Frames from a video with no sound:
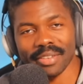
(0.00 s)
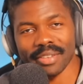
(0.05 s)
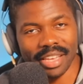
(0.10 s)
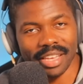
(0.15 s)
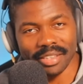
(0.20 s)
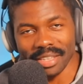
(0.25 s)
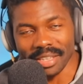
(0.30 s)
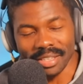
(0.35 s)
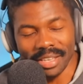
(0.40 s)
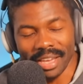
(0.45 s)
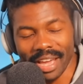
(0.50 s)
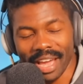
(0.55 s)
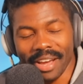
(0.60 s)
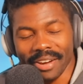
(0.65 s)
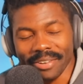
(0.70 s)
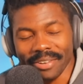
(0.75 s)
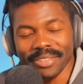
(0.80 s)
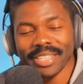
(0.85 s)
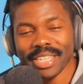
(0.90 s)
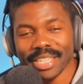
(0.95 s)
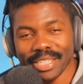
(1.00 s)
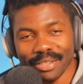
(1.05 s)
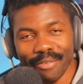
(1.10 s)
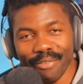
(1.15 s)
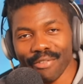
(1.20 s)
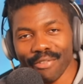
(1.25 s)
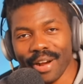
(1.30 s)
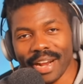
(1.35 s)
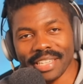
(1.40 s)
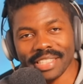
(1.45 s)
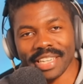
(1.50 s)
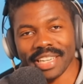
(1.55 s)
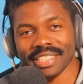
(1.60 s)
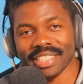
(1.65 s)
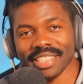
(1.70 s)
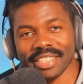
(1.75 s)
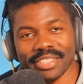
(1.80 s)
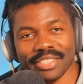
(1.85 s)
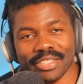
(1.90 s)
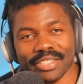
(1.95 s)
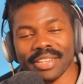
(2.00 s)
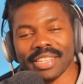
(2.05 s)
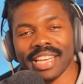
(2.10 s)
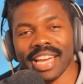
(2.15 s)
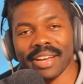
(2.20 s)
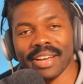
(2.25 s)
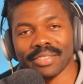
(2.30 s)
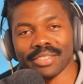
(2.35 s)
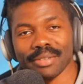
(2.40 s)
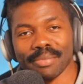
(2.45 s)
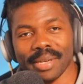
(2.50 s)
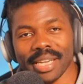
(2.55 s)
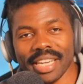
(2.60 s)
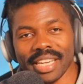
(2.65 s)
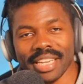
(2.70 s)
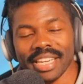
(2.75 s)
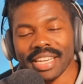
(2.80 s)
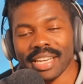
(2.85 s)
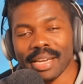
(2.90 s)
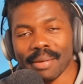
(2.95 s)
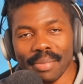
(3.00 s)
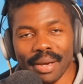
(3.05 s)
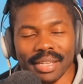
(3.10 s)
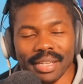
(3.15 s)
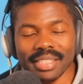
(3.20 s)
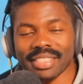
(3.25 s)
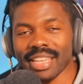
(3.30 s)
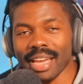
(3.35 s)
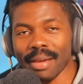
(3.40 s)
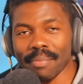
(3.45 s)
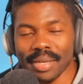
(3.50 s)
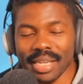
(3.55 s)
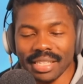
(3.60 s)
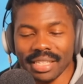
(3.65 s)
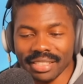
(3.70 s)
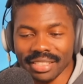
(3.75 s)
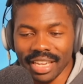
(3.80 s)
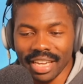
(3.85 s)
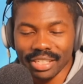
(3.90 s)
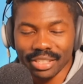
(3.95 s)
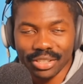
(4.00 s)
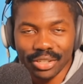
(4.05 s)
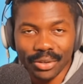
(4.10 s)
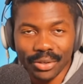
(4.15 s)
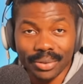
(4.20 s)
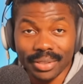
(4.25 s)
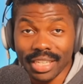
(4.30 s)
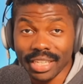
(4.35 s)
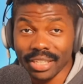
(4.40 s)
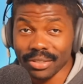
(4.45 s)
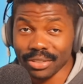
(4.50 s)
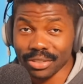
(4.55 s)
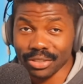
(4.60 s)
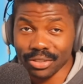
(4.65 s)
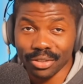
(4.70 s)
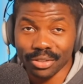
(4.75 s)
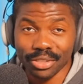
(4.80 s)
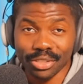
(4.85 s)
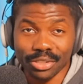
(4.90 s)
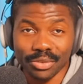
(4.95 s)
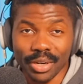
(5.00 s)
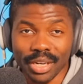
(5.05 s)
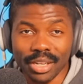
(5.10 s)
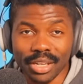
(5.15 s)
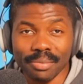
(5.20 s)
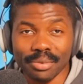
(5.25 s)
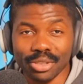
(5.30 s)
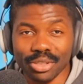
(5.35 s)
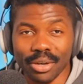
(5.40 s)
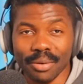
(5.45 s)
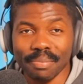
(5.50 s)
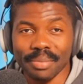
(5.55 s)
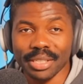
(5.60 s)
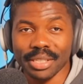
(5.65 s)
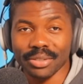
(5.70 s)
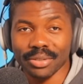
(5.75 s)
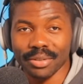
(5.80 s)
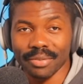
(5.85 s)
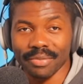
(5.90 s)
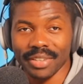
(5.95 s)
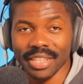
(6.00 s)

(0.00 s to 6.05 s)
in how the franchise has turned out to be. But that being said though, let us just straight up jump into the